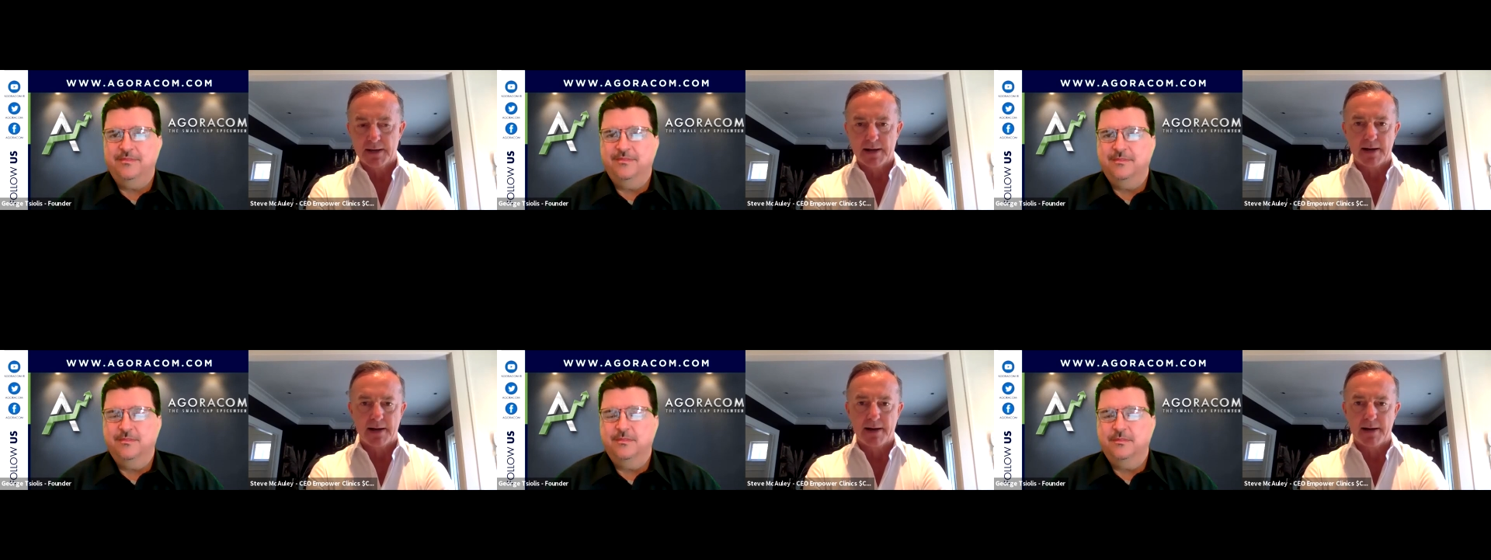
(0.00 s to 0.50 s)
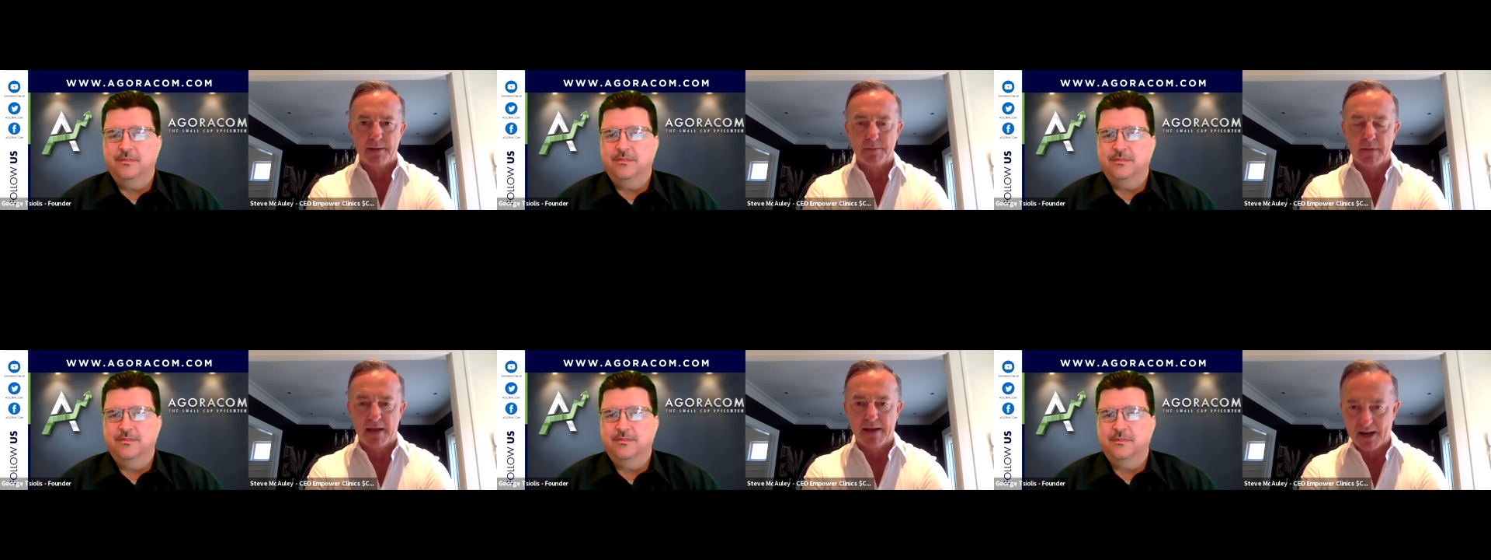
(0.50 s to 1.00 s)
Speaker 1: um,
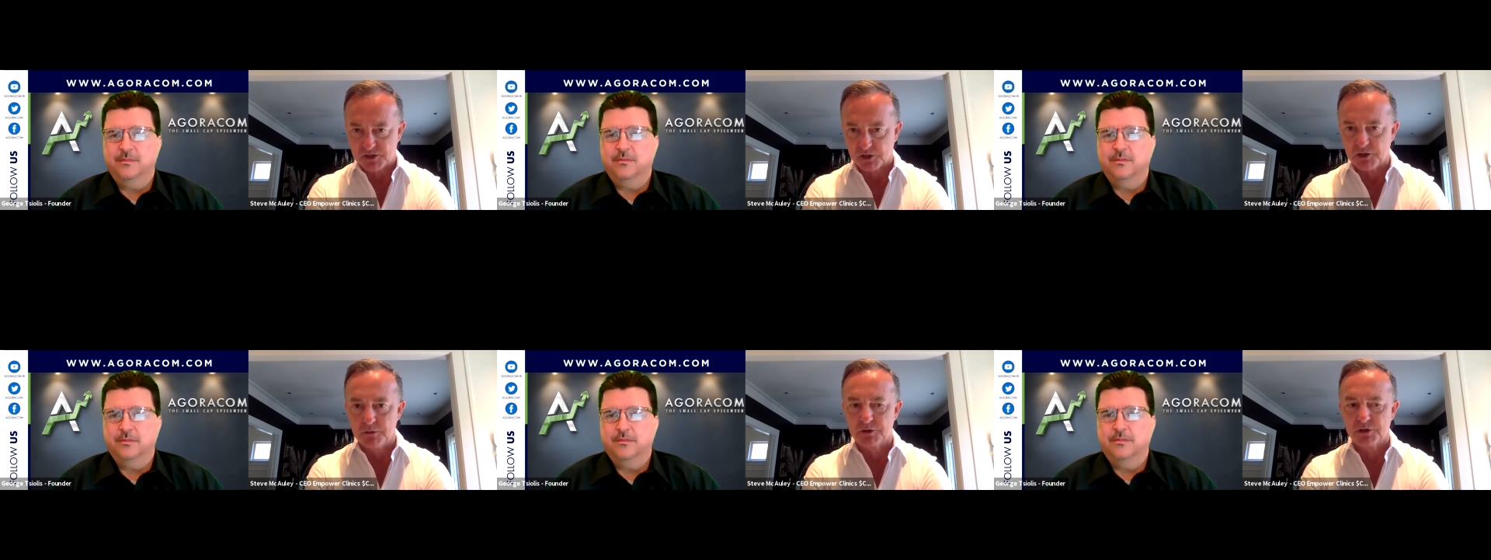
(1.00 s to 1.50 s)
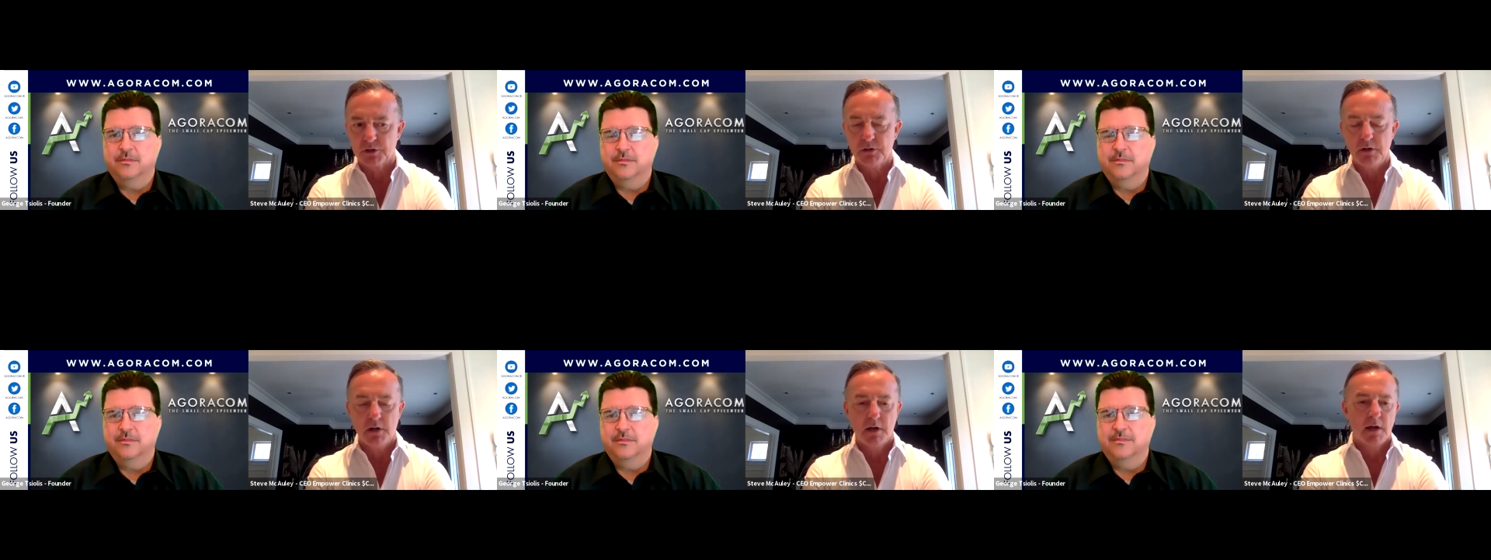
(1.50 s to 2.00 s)
and execution.
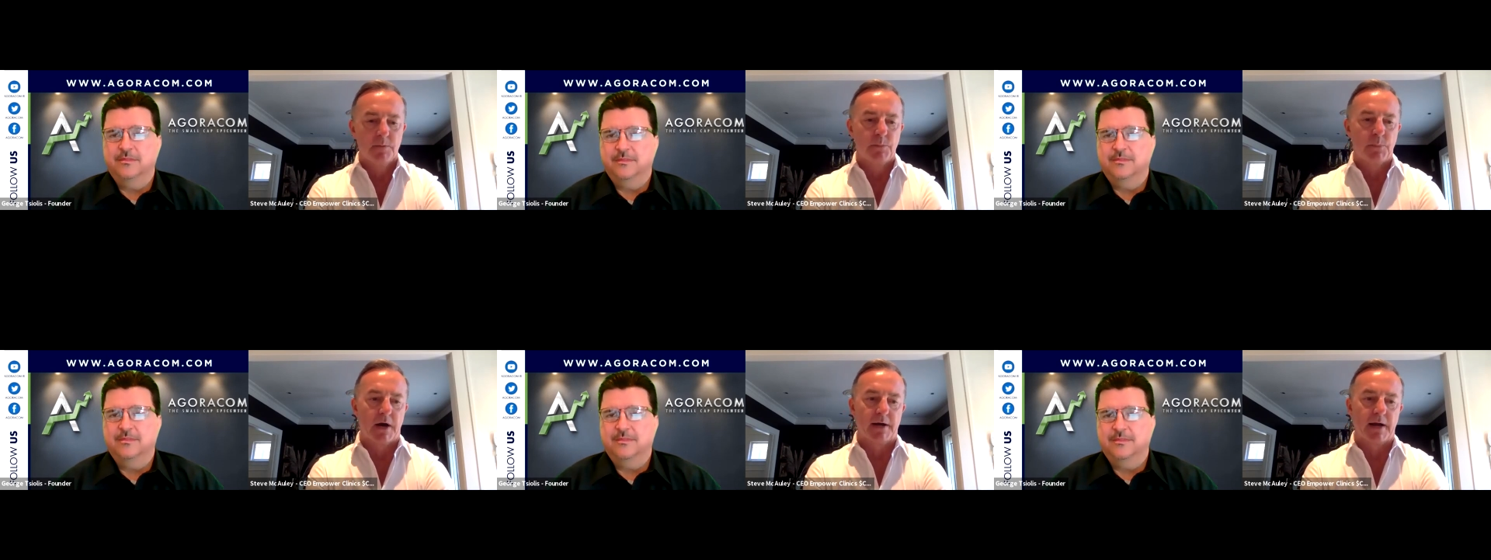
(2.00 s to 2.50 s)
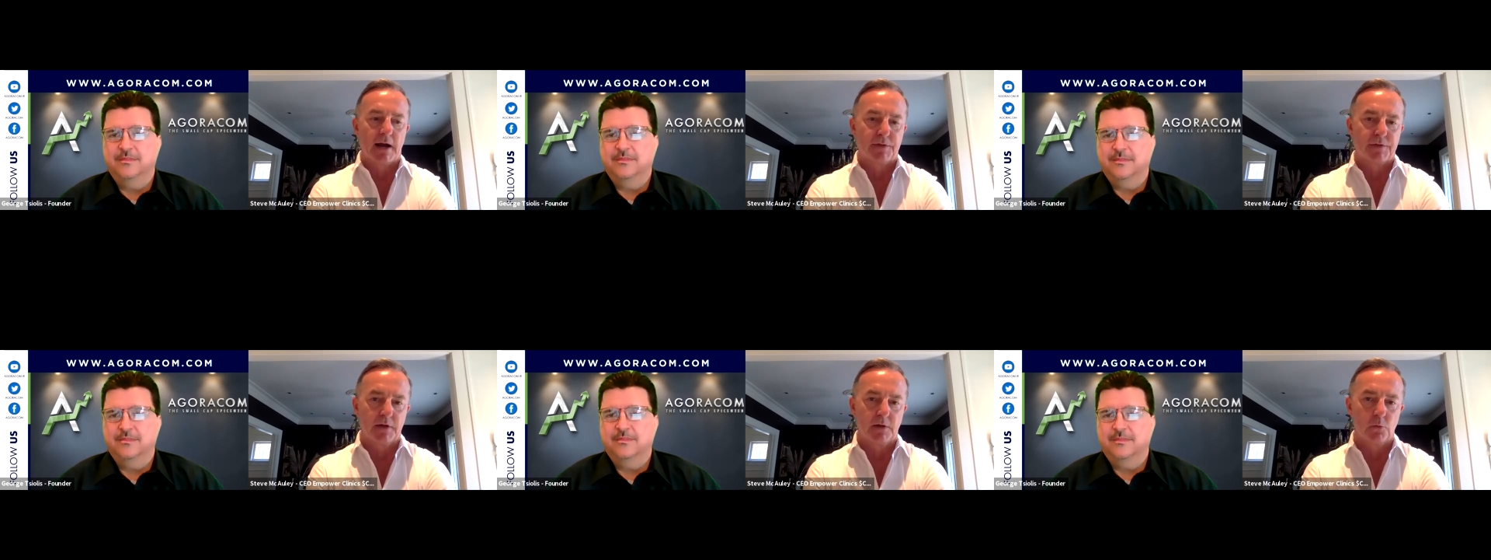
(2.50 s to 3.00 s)
But I
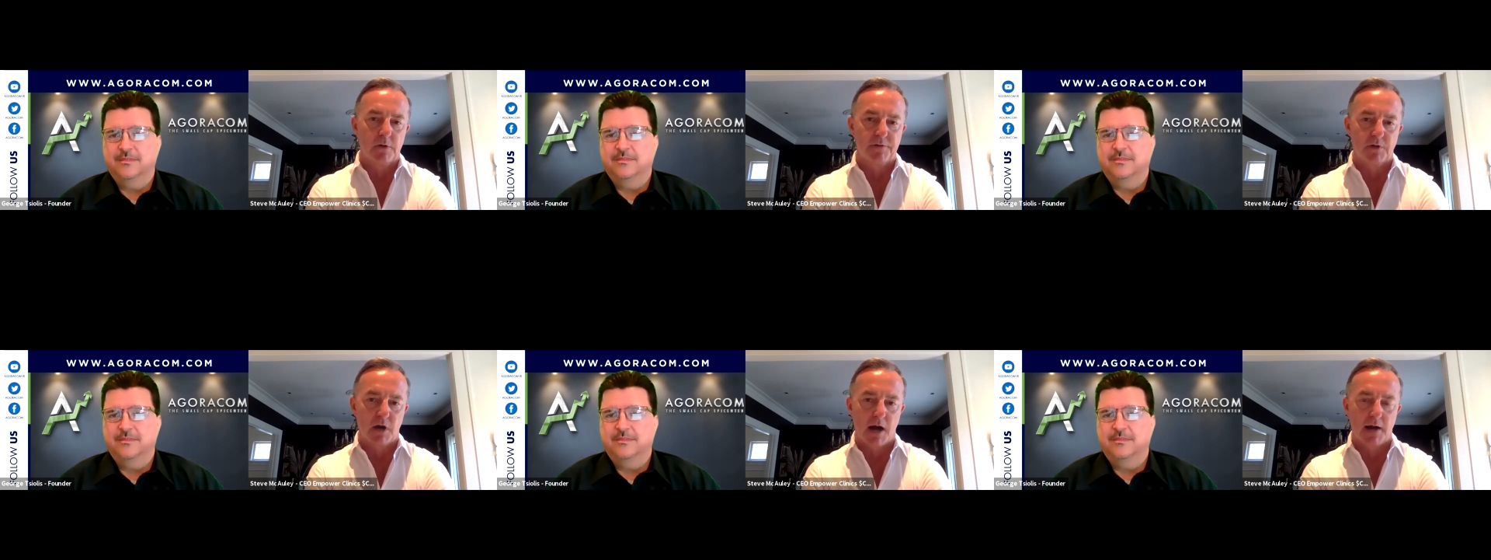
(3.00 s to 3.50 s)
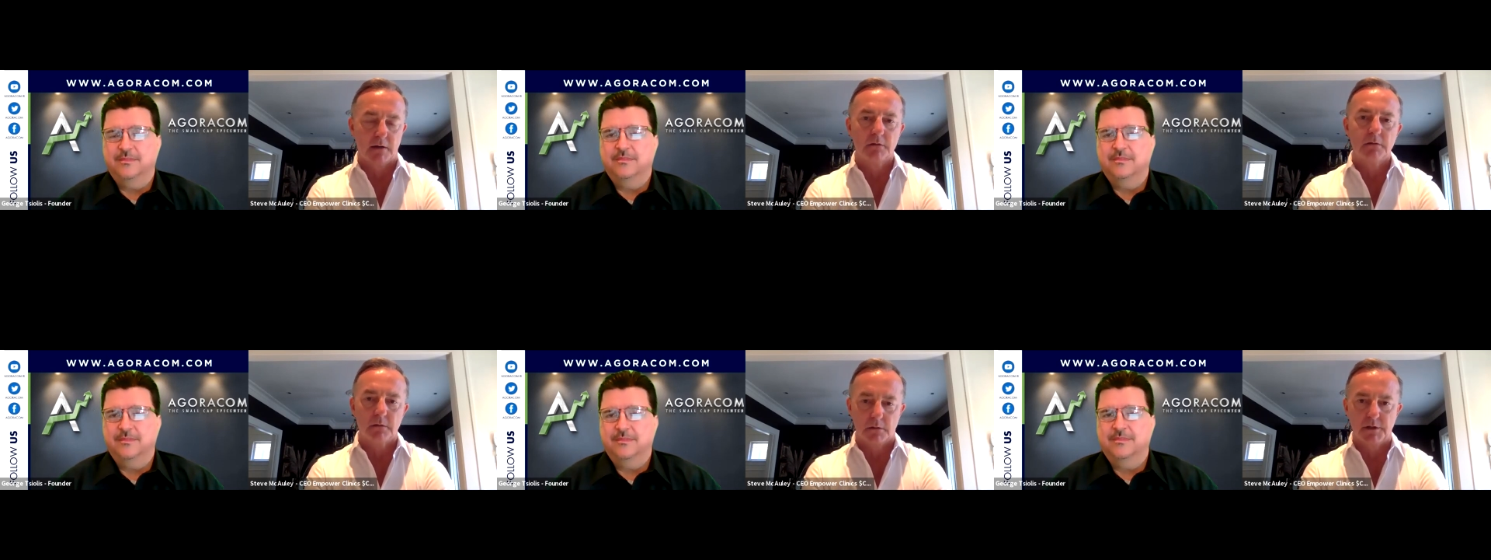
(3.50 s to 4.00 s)
think we've got,
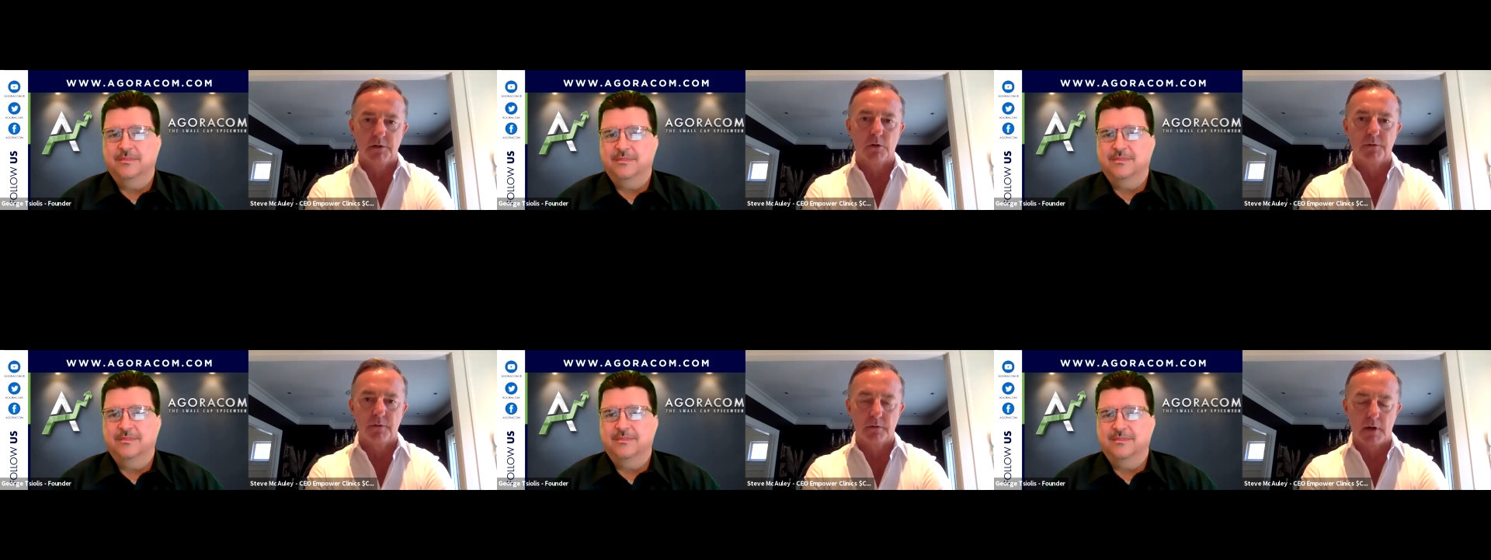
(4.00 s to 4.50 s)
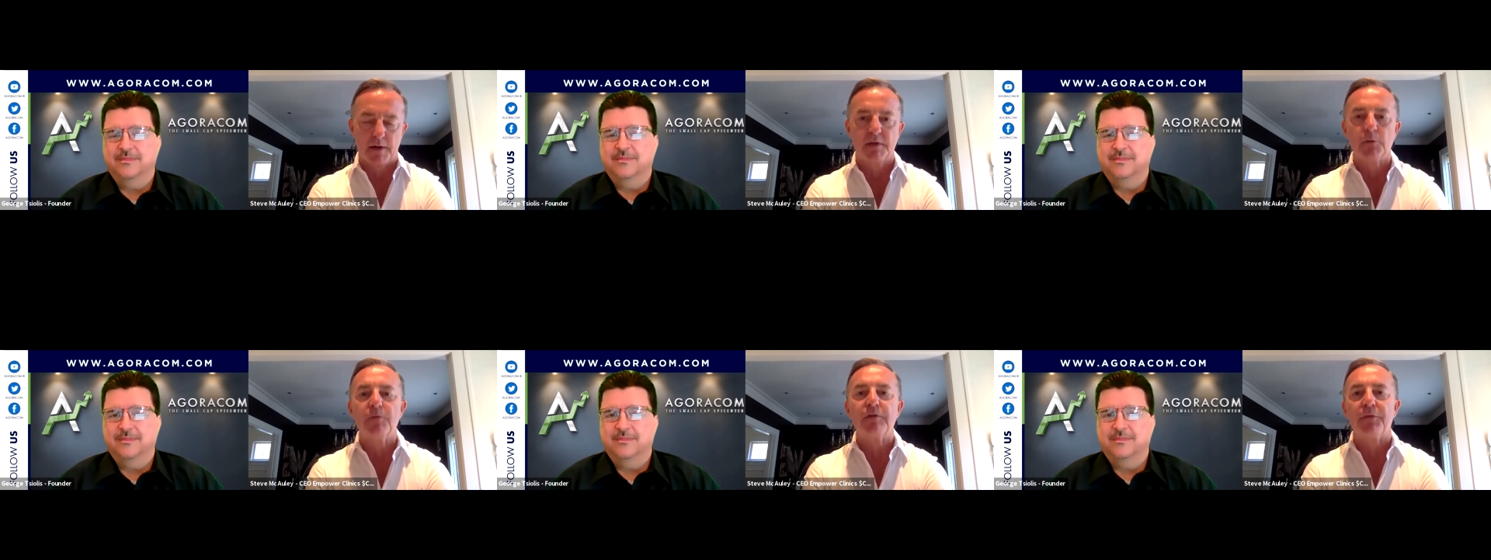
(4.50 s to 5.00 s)
you know, I think we've